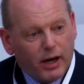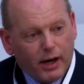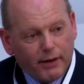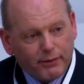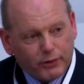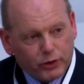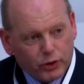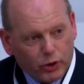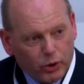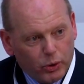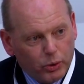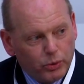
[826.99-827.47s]

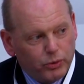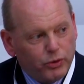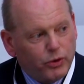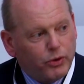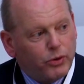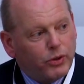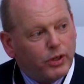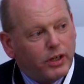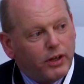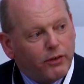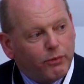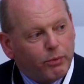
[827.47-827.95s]
I've told you
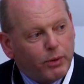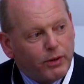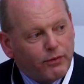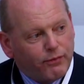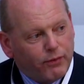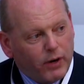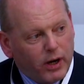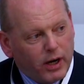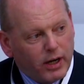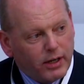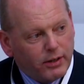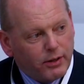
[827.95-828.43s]
that if we
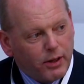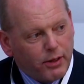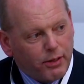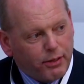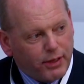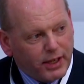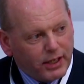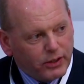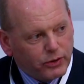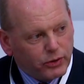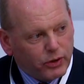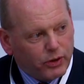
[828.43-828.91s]
find that
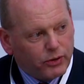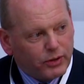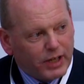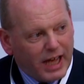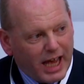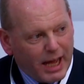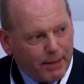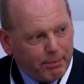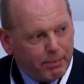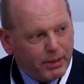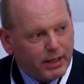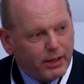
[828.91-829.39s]
things aren't
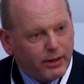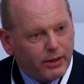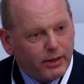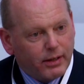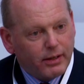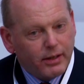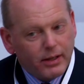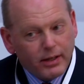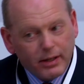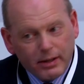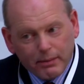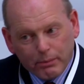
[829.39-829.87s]
happening
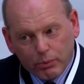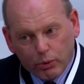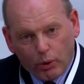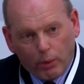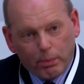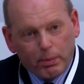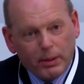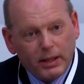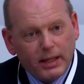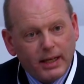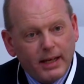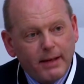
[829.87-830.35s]

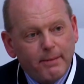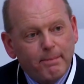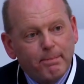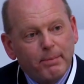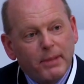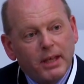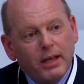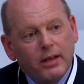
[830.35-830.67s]
properly,